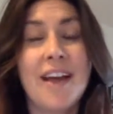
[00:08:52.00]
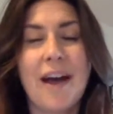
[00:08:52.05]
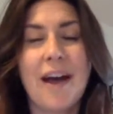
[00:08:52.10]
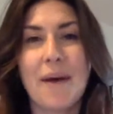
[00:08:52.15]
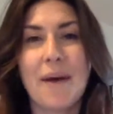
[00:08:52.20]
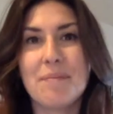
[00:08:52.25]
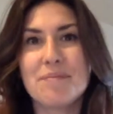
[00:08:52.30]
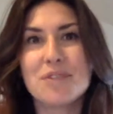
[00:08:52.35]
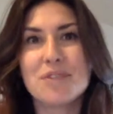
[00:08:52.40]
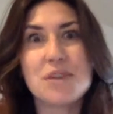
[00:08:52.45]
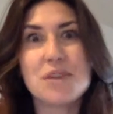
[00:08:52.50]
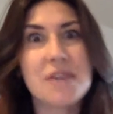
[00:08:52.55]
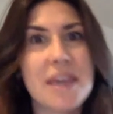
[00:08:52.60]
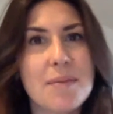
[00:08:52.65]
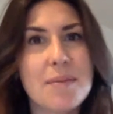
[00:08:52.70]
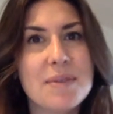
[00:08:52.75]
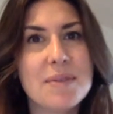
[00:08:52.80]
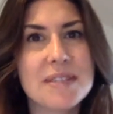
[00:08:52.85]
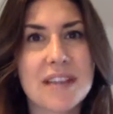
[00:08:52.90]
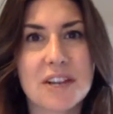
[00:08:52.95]
Do
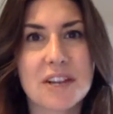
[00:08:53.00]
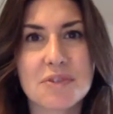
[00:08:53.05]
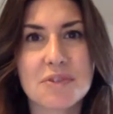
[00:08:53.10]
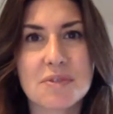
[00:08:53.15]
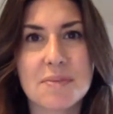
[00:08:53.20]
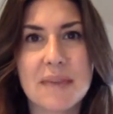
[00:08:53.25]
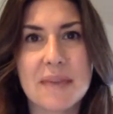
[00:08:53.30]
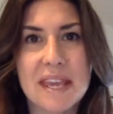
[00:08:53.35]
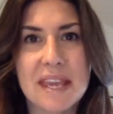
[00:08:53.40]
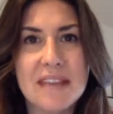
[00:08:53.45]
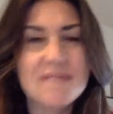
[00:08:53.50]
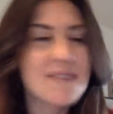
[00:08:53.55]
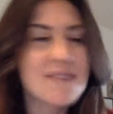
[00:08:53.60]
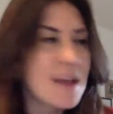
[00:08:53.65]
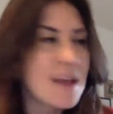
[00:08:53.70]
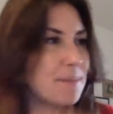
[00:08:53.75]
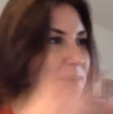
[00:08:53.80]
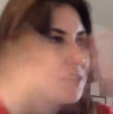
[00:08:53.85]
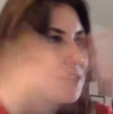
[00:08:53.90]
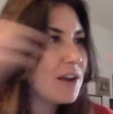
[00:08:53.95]
keep in touch with me,
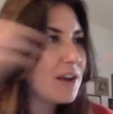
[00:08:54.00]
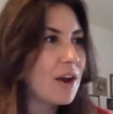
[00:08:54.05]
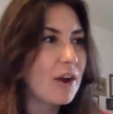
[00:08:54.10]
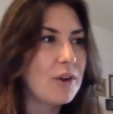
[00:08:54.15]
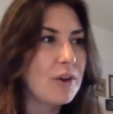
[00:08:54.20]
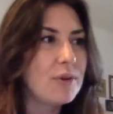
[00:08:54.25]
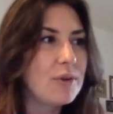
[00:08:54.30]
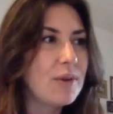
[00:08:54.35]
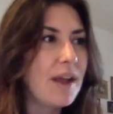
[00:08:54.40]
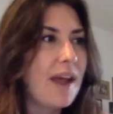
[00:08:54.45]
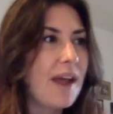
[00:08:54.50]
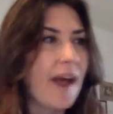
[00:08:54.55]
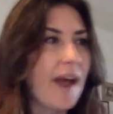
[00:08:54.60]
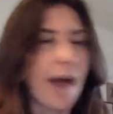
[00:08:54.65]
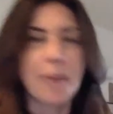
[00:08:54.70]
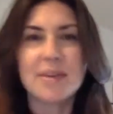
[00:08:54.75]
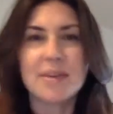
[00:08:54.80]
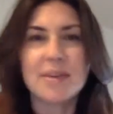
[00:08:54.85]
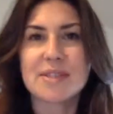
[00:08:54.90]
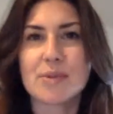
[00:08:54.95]
let me know
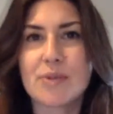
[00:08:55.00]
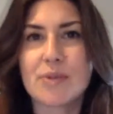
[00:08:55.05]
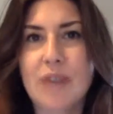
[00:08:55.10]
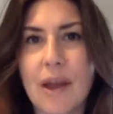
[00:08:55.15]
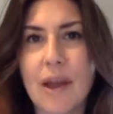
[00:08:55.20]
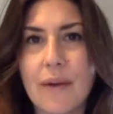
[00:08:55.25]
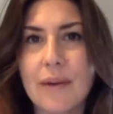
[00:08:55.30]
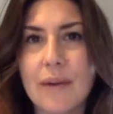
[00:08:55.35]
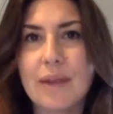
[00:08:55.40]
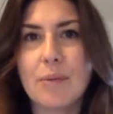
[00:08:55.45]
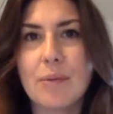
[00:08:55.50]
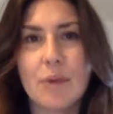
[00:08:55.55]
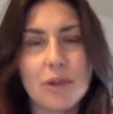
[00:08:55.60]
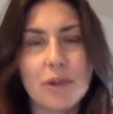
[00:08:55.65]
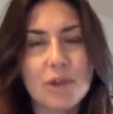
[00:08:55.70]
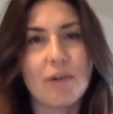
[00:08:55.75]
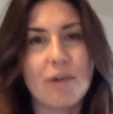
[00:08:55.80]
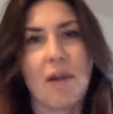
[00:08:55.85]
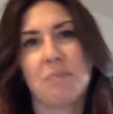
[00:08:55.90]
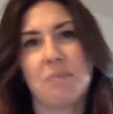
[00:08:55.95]
how it's all going, what
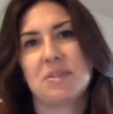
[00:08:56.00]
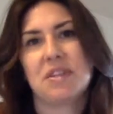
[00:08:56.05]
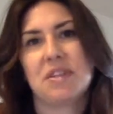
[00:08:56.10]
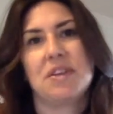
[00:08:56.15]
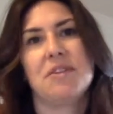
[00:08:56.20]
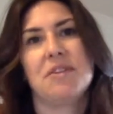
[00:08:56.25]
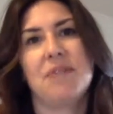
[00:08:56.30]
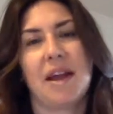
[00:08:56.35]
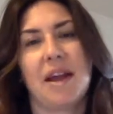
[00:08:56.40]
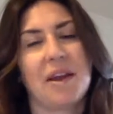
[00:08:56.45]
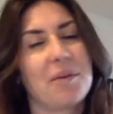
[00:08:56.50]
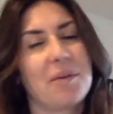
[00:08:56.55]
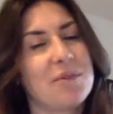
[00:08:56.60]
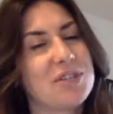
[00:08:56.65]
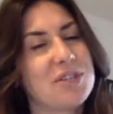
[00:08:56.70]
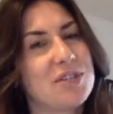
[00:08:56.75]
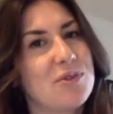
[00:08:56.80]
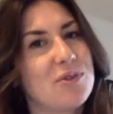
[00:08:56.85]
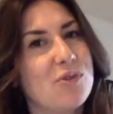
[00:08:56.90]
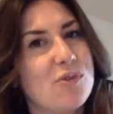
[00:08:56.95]
you're up to, and I
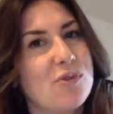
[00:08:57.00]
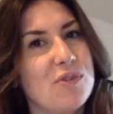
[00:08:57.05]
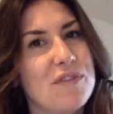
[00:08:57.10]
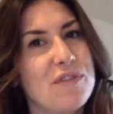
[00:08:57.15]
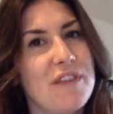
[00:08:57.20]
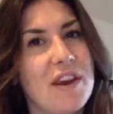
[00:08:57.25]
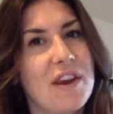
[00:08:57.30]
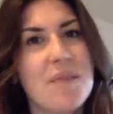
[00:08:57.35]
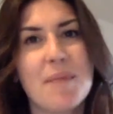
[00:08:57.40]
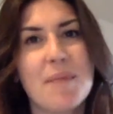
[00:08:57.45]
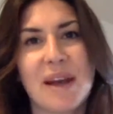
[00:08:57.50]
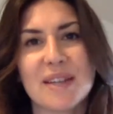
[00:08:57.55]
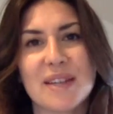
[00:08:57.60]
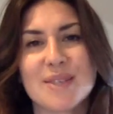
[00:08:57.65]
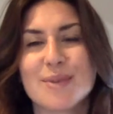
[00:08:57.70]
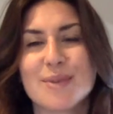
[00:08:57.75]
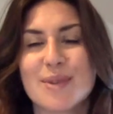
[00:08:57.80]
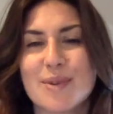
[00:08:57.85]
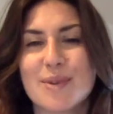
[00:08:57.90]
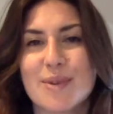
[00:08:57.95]
wish you all the very
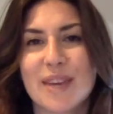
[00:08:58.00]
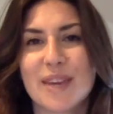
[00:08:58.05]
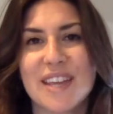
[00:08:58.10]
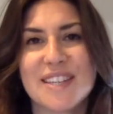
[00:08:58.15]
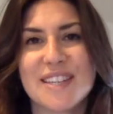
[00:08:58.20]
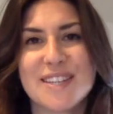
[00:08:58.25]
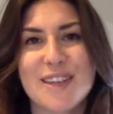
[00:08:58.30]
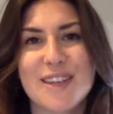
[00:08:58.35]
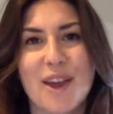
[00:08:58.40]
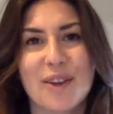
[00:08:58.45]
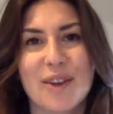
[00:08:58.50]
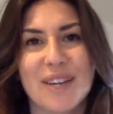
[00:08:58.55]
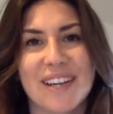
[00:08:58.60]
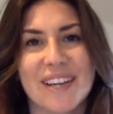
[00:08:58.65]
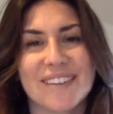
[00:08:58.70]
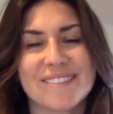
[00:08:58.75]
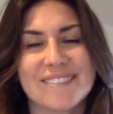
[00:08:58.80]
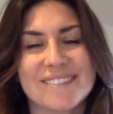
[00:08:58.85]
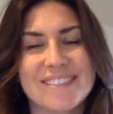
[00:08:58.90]
best with your kids yoga.